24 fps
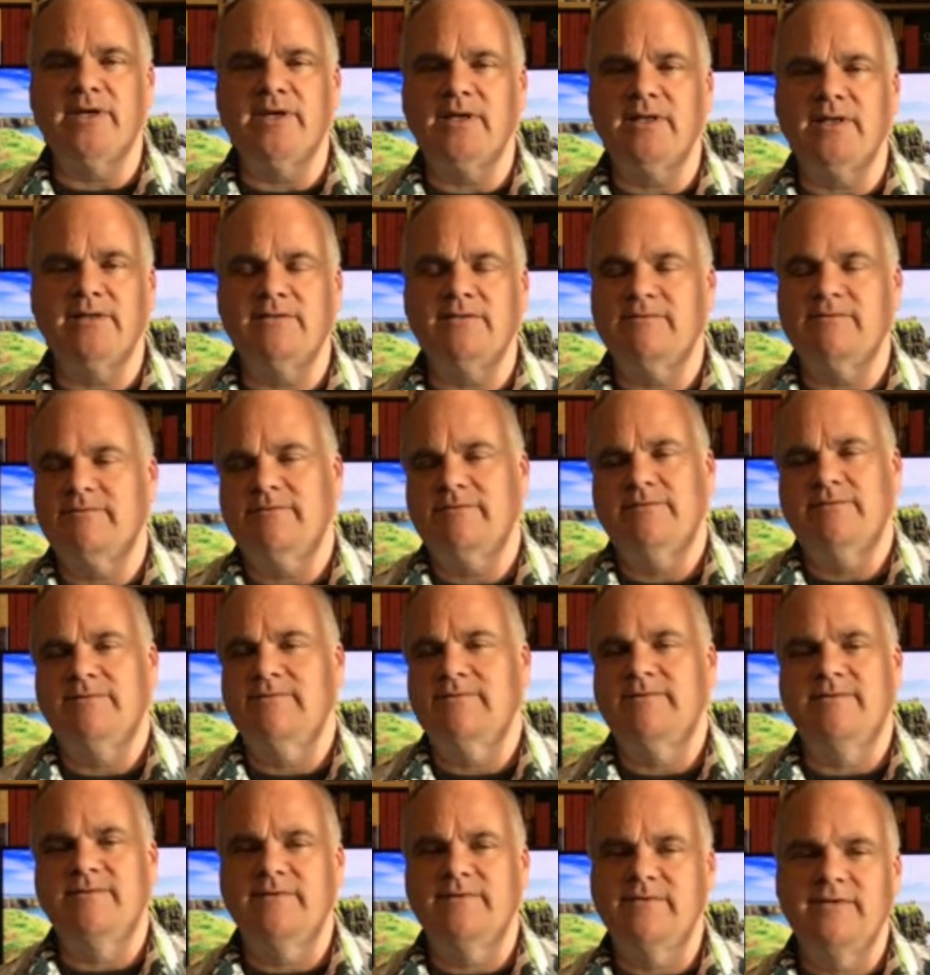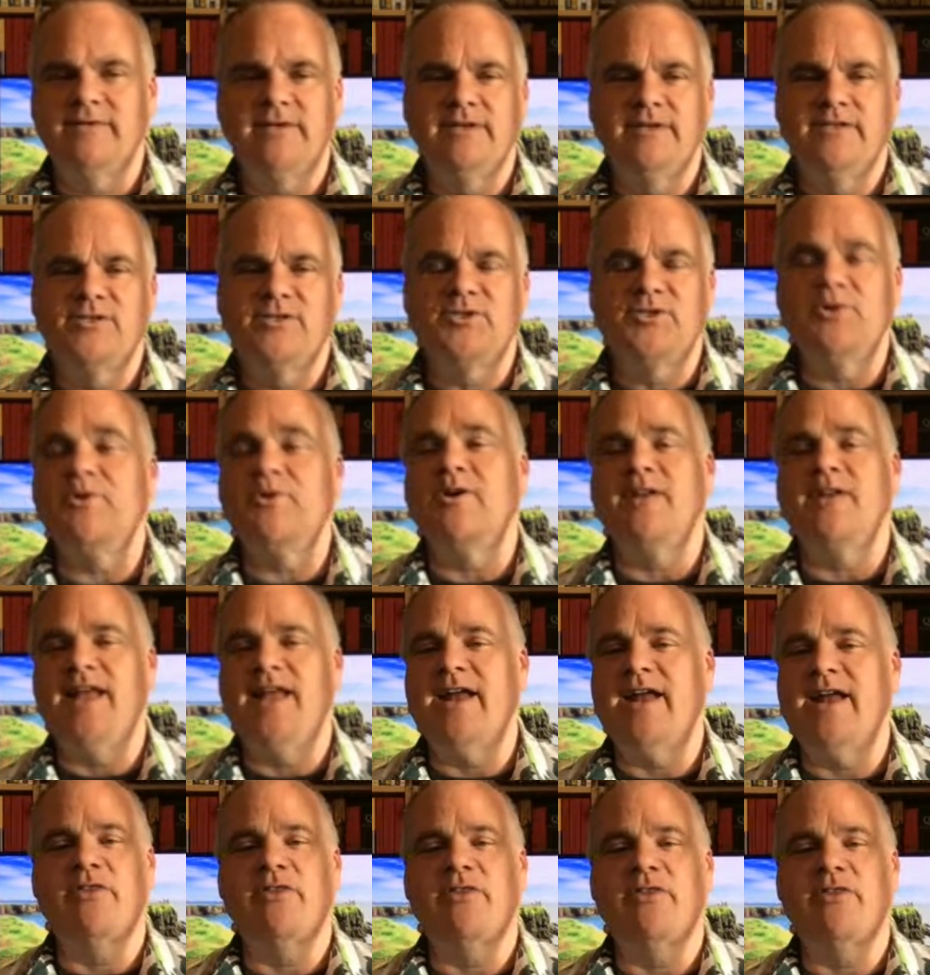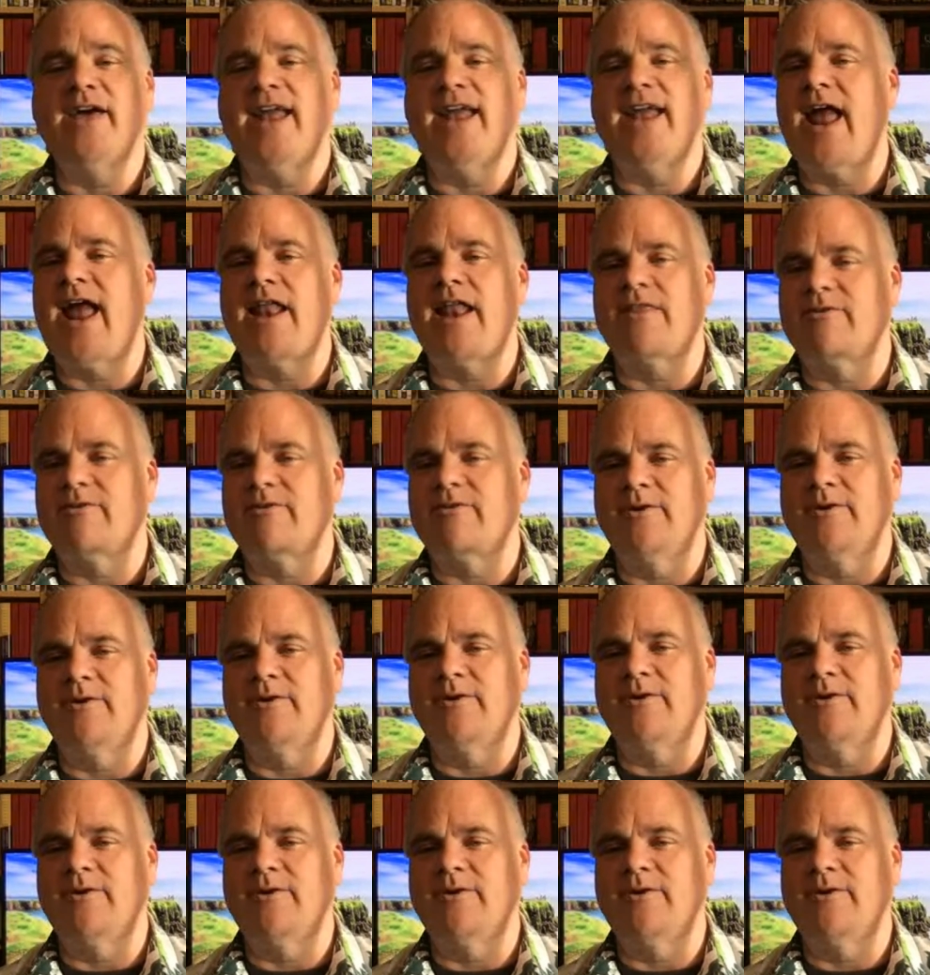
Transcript: And sooner or later, they'll get out of the room.